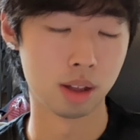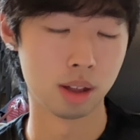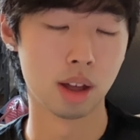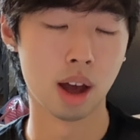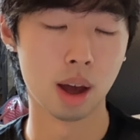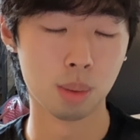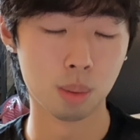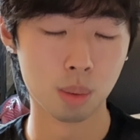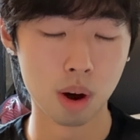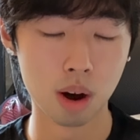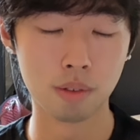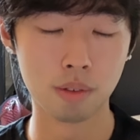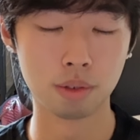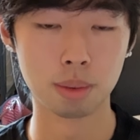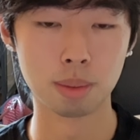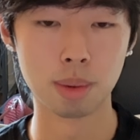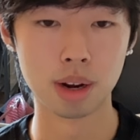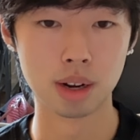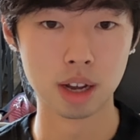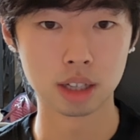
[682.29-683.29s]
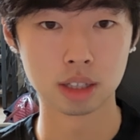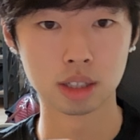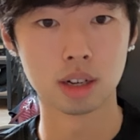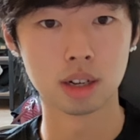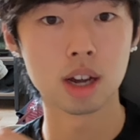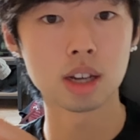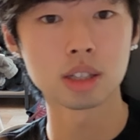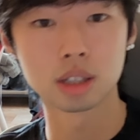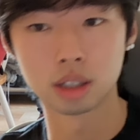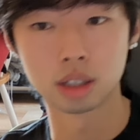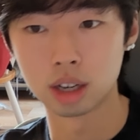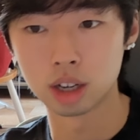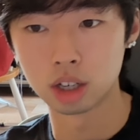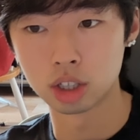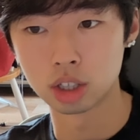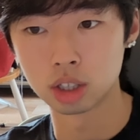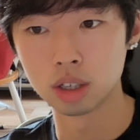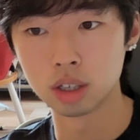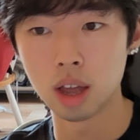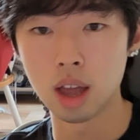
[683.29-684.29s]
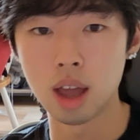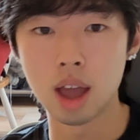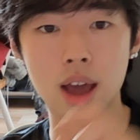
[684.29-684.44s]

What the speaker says: I want for my next collection,